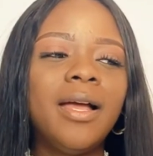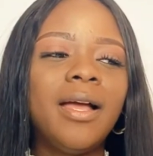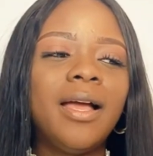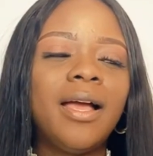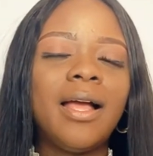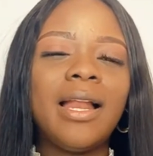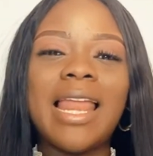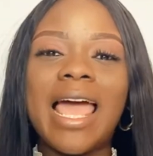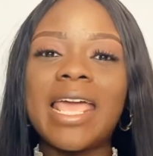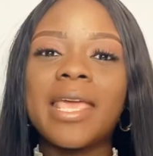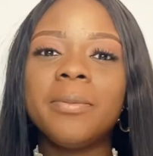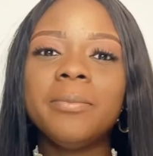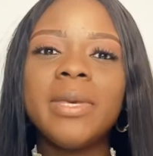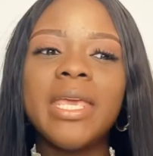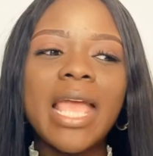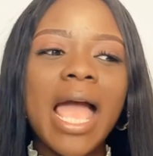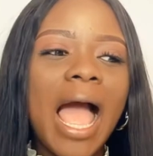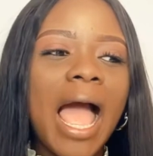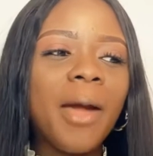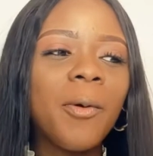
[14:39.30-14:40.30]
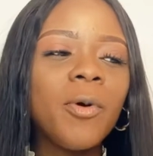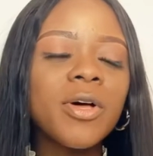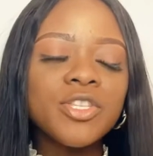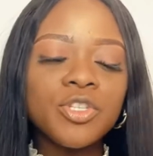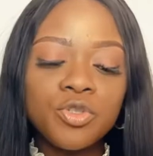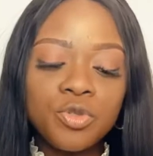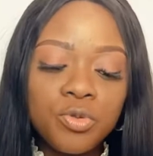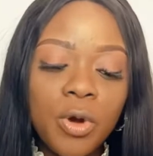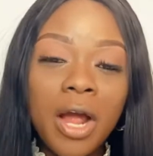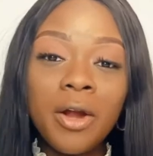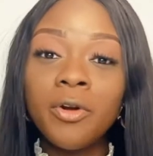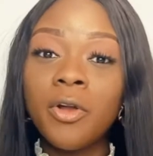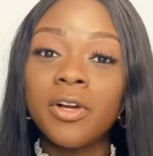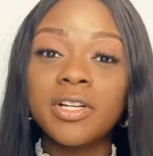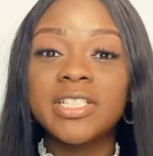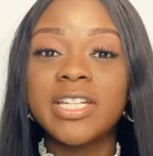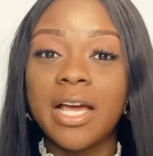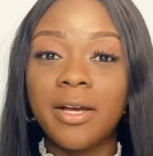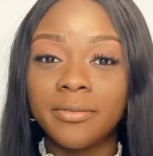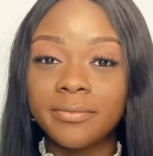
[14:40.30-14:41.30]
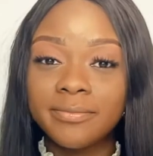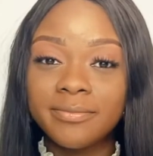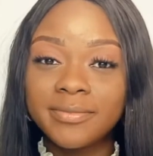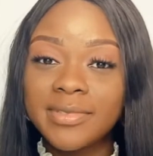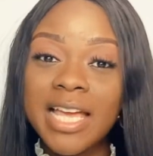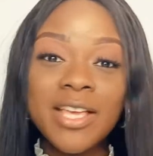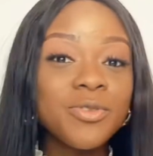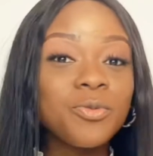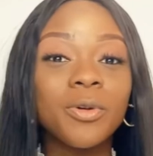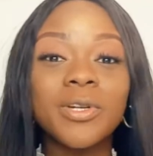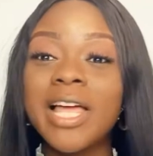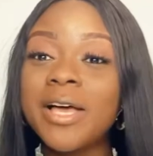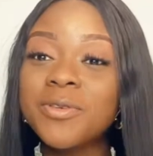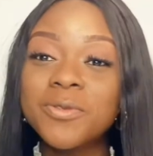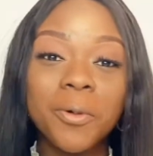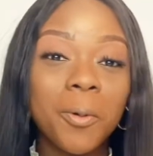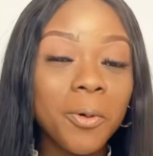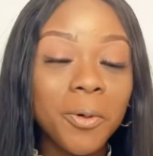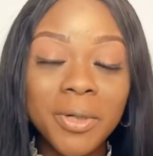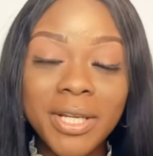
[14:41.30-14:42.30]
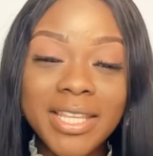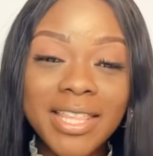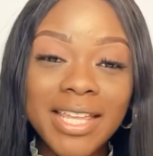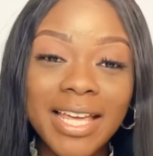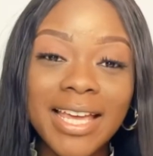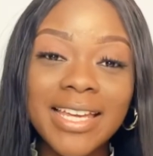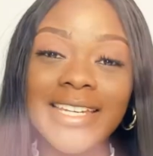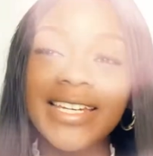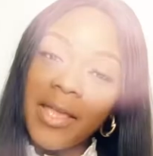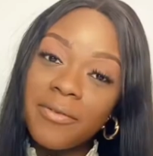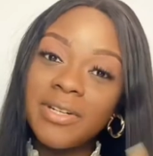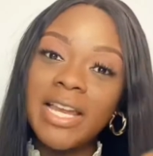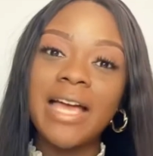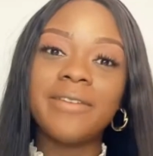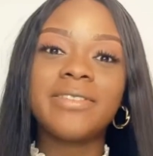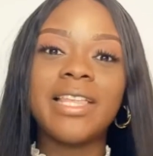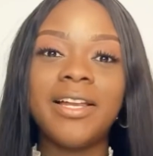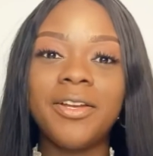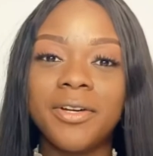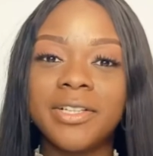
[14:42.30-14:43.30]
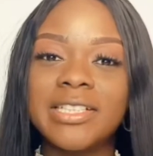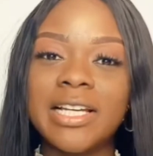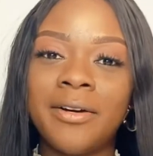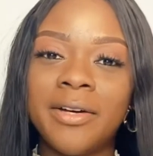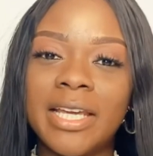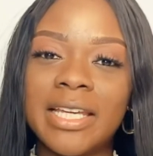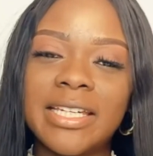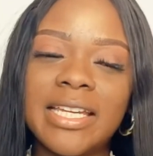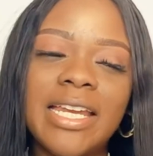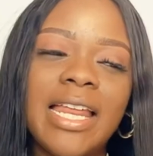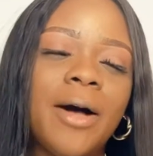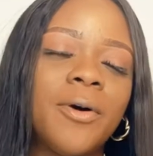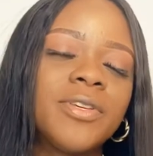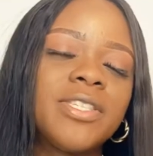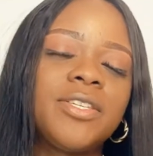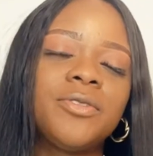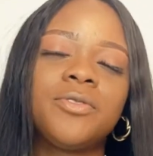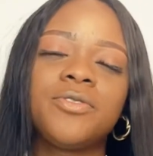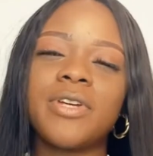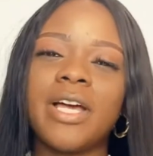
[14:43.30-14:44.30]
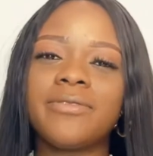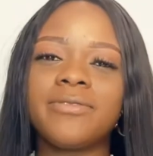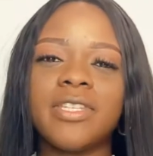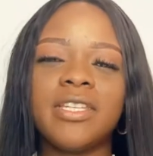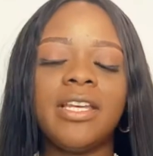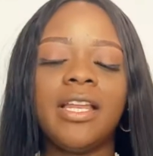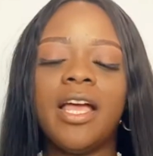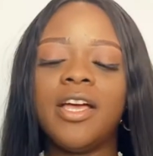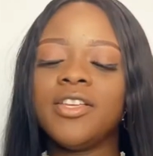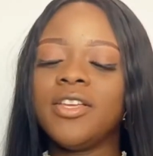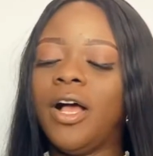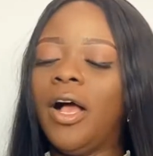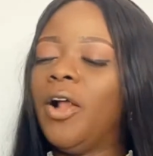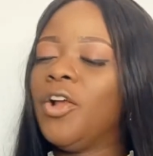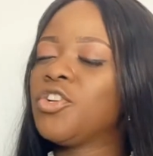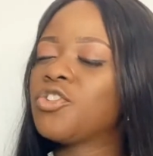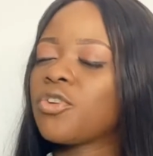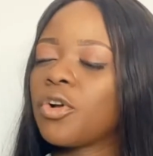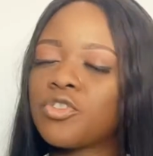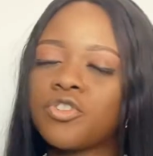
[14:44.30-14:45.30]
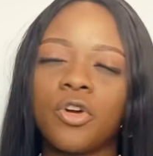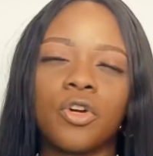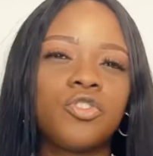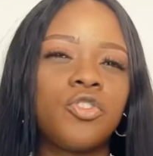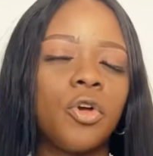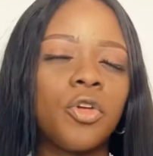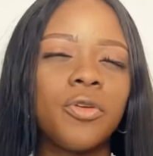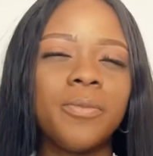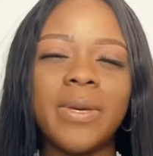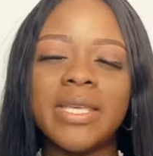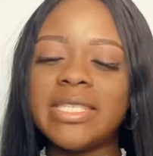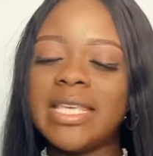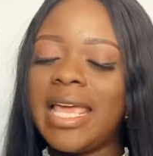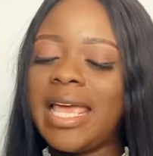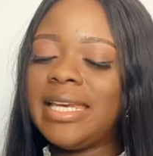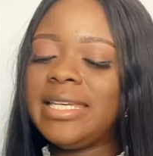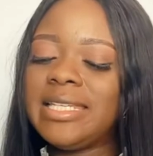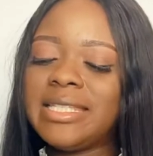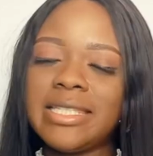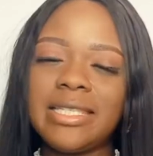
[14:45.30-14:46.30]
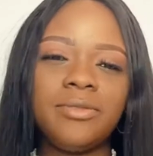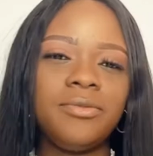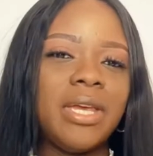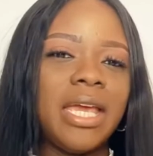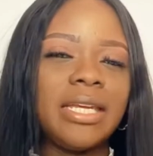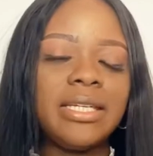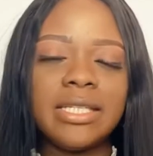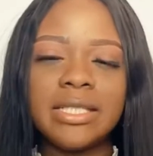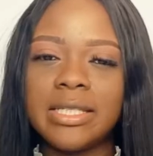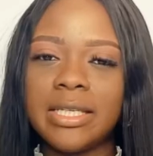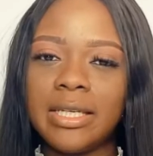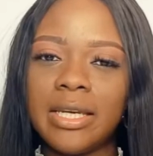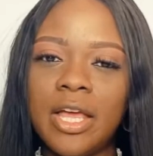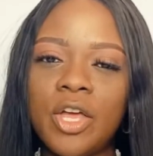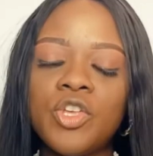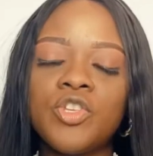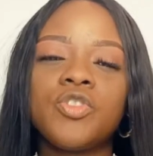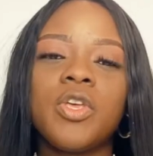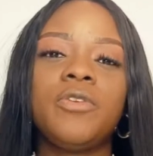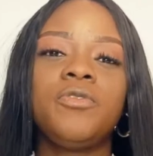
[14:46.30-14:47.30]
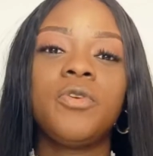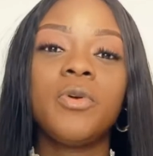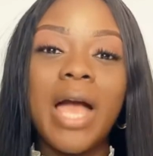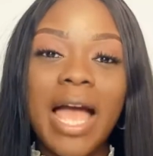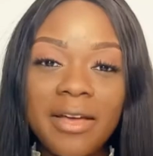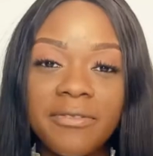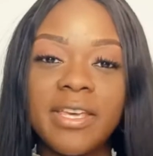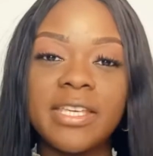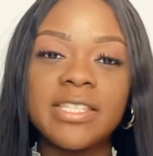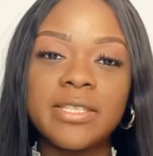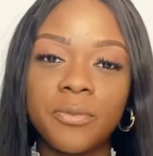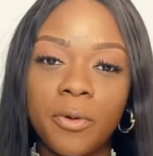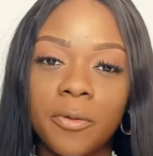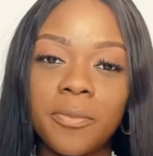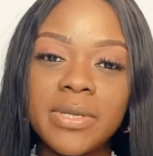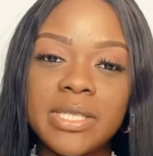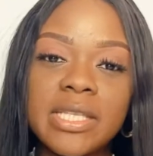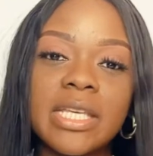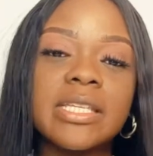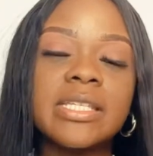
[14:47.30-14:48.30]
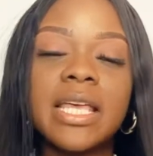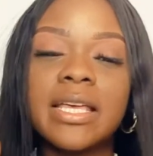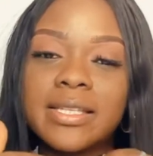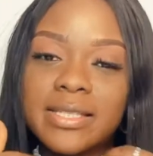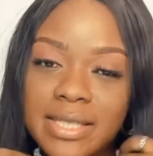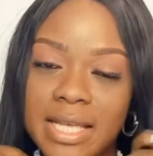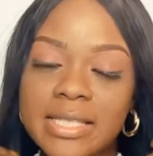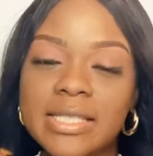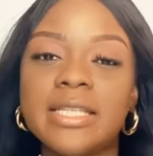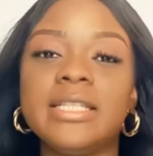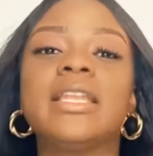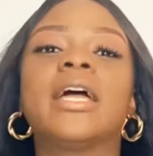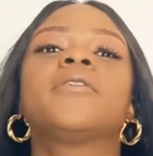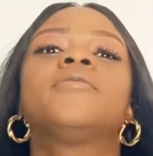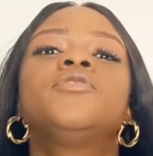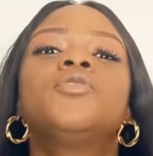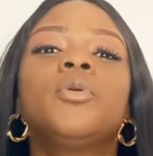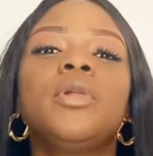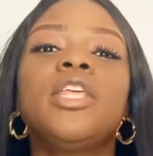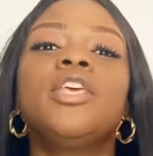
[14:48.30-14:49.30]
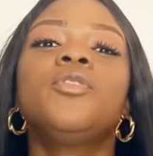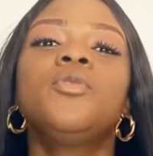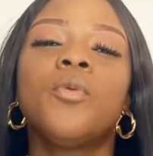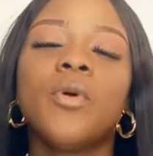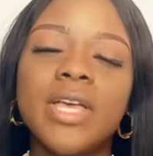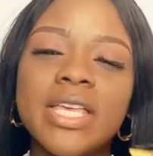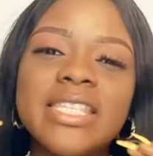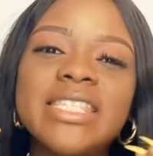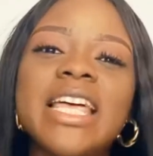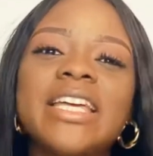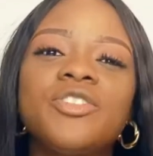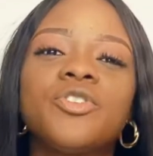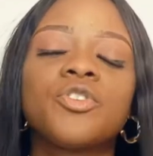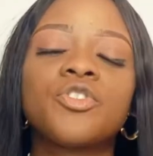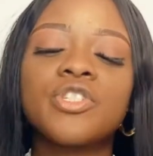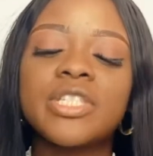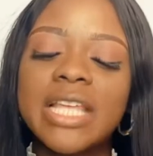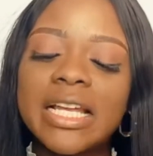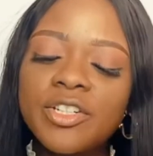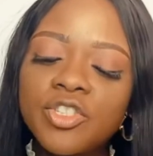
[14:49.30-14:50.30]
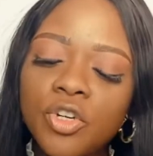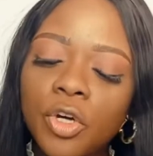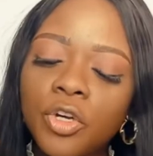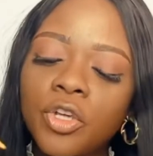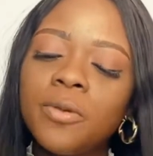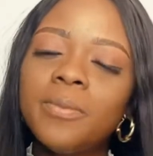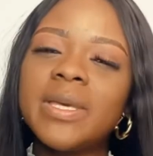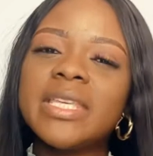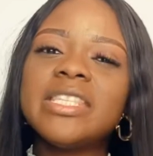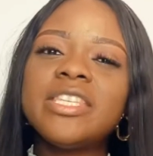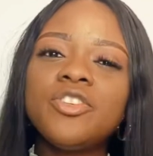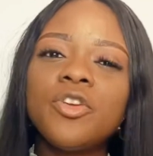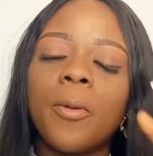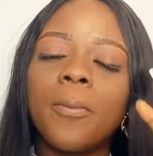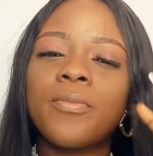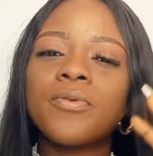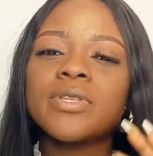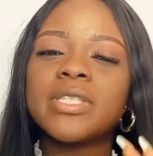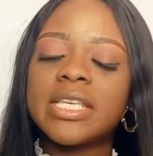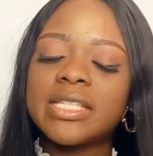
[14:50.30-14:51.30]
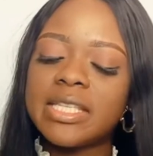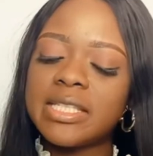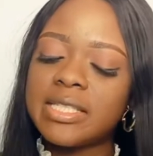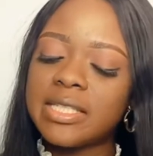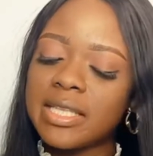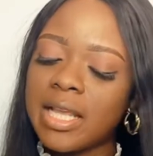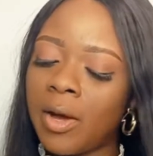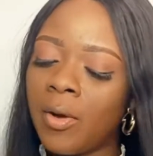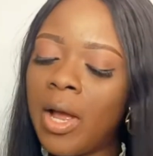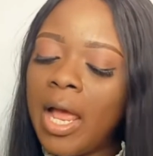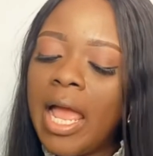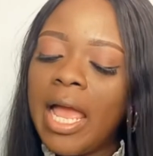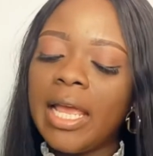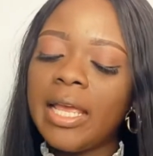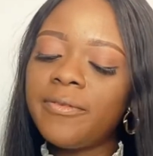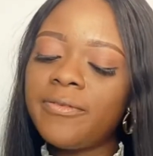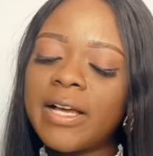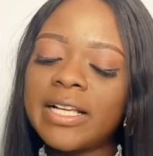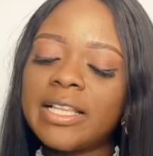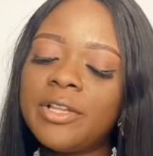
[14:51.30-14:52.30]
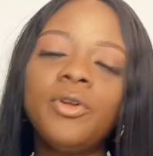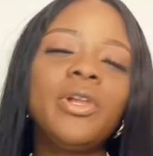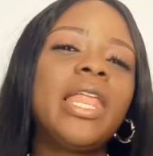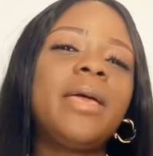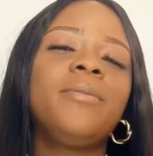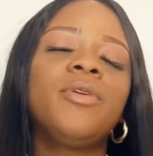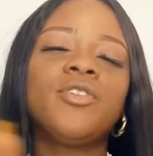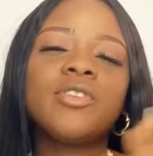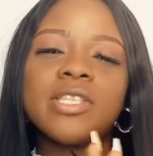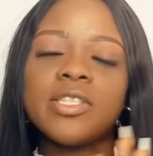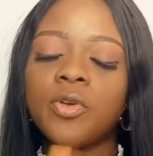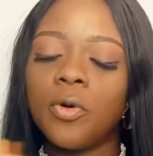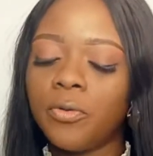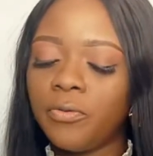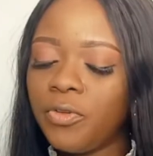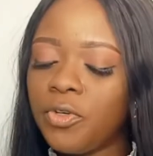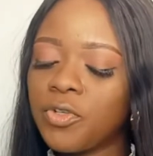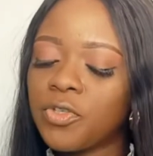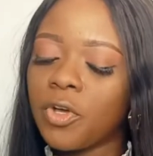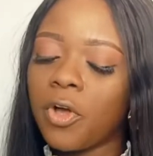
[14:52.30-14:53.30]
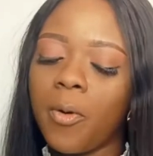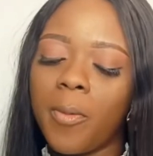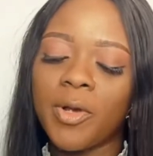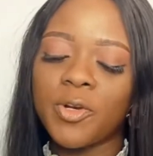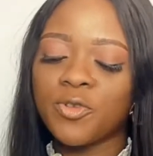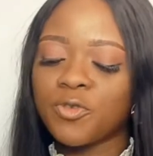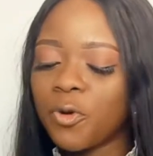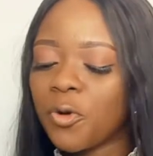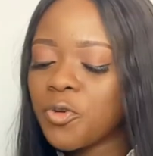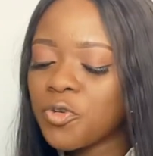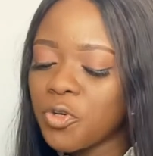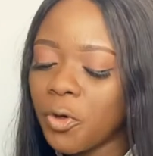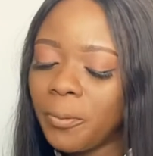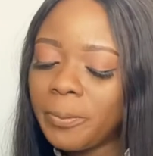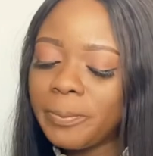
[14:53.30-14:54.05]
like me. I was throughout lockdown. That's the only thing I did. Even after lockdown ended, I was still drafting structured documents, editing, re-editing. So if you have a small business, start it now. It's only you. Start documenting your processes now. In fact, don't let me use this whole video to talk about structure.